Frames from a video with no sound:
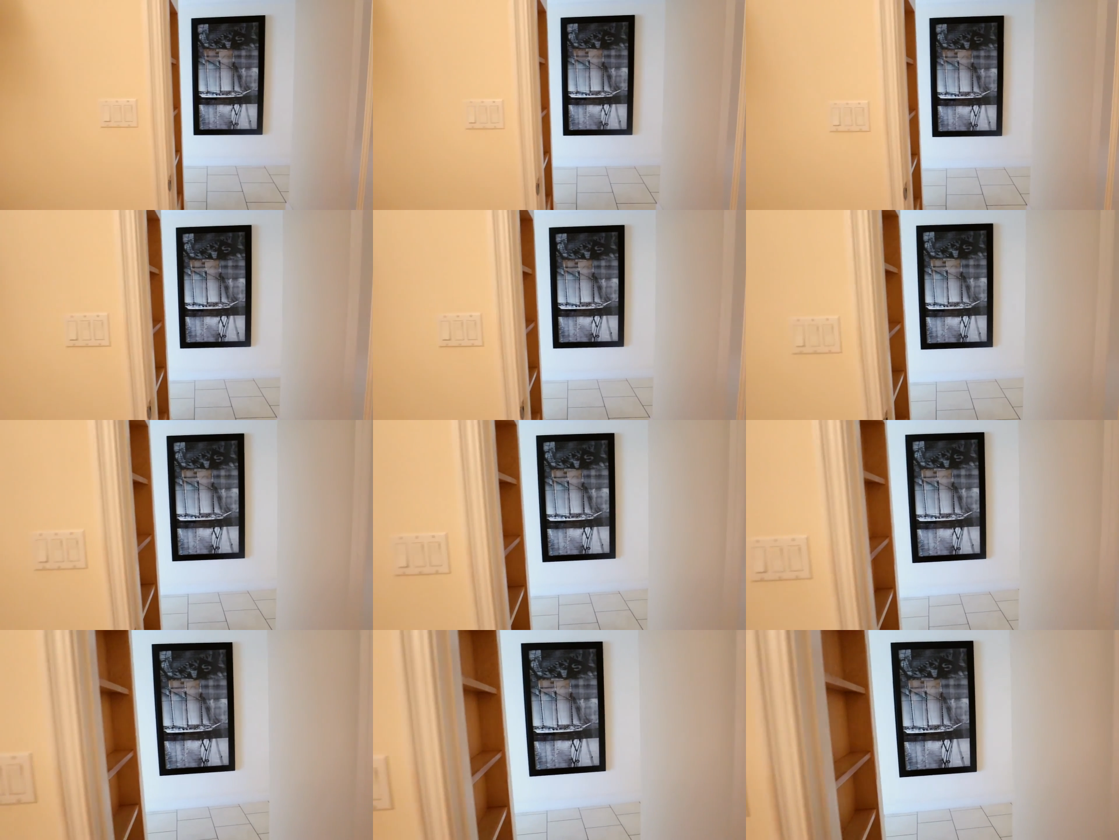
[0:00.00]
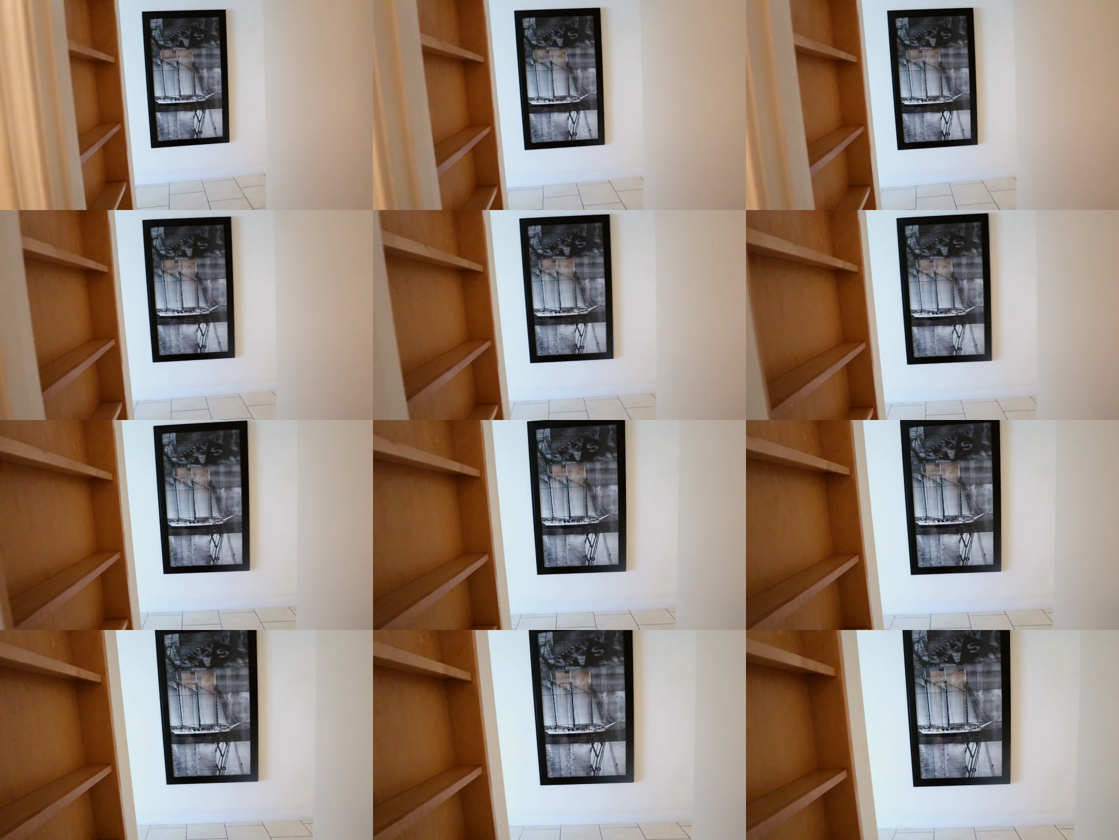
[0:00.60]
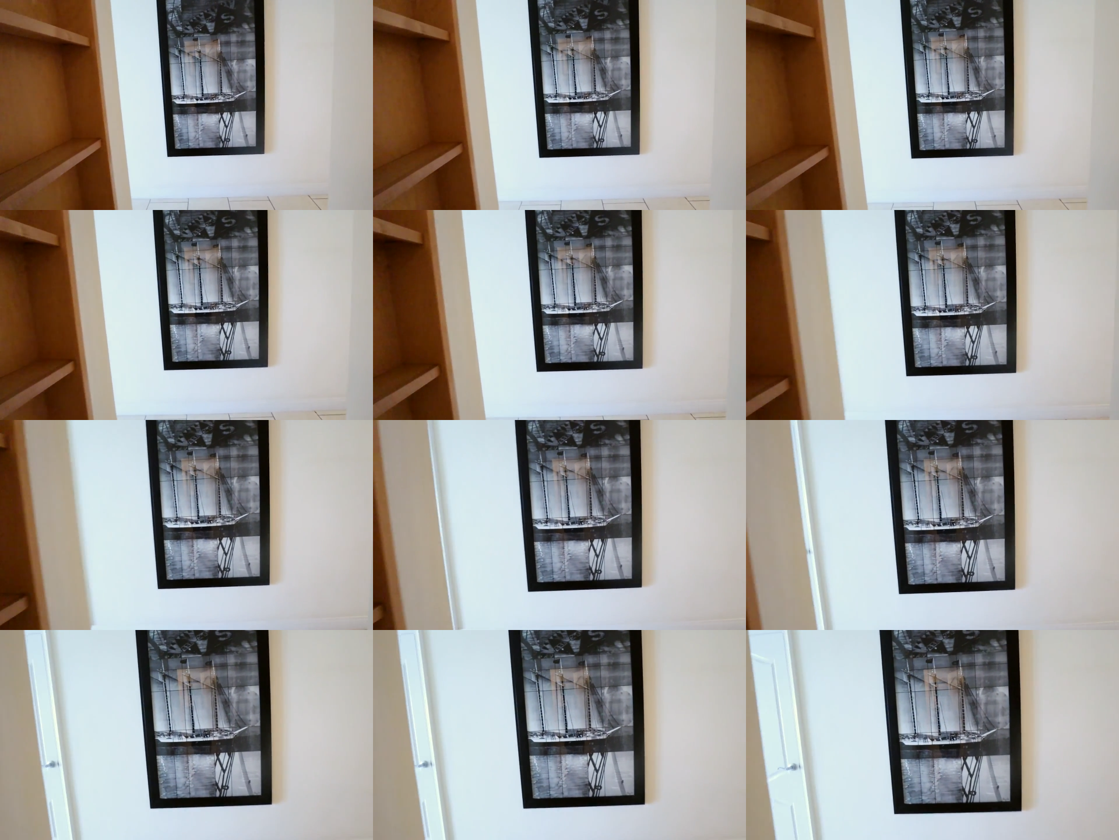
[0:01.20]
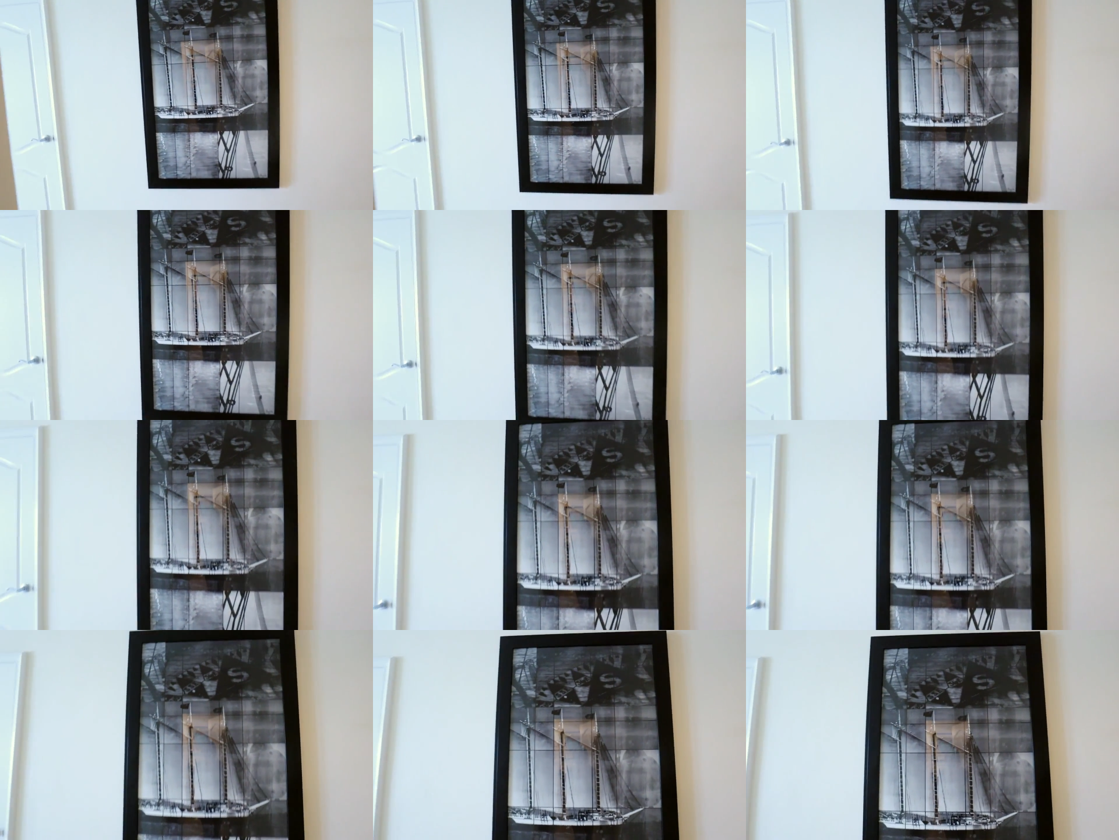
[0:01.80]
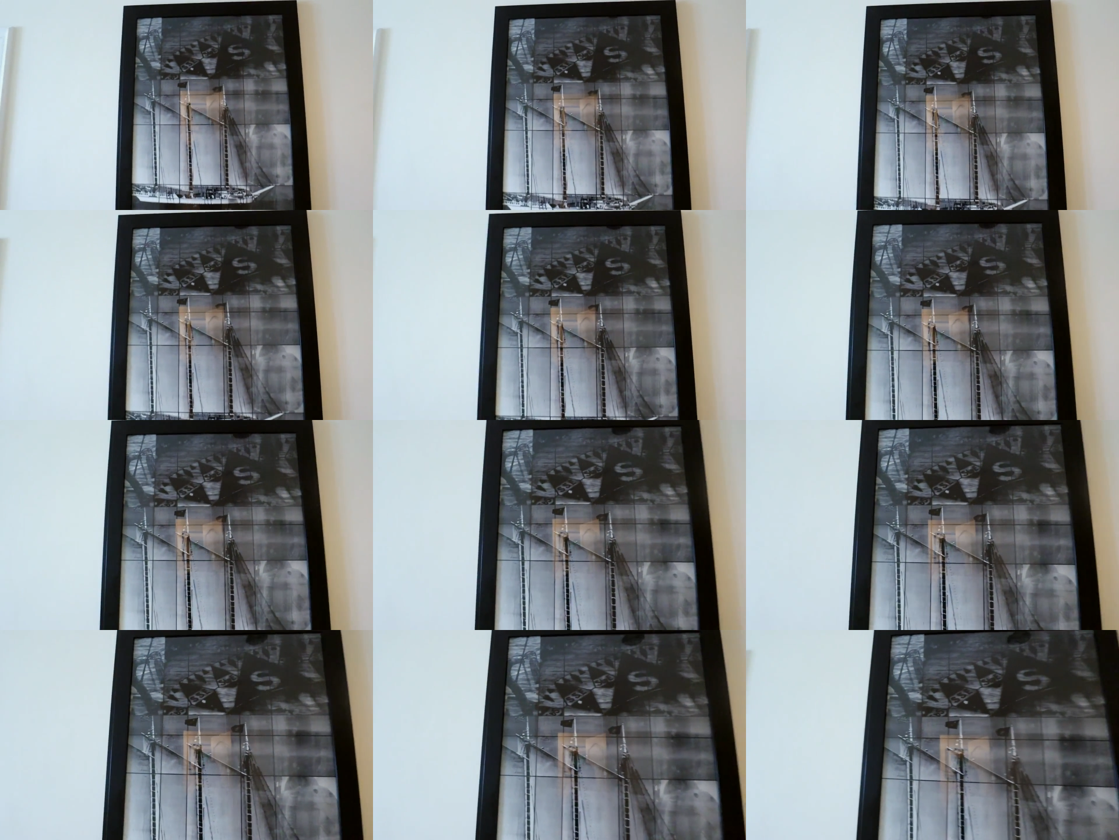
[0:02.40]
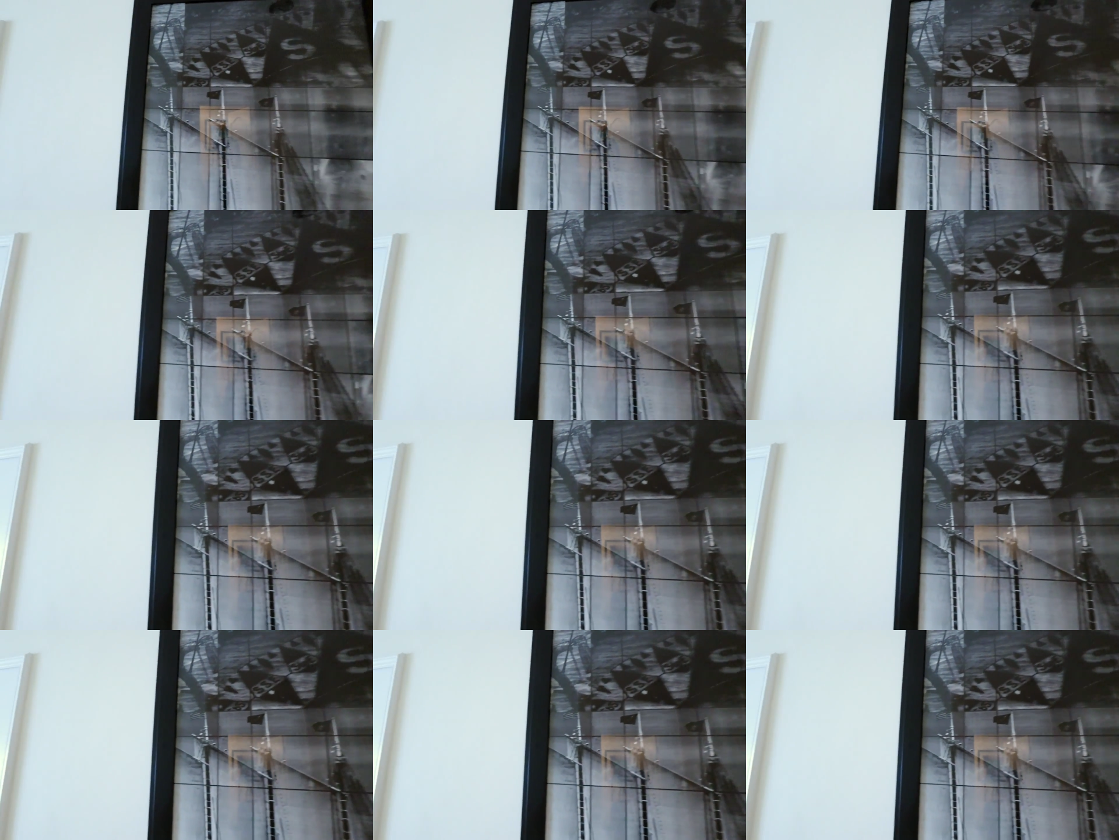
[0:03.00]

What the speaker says: No face is visible, so there are no lips to read.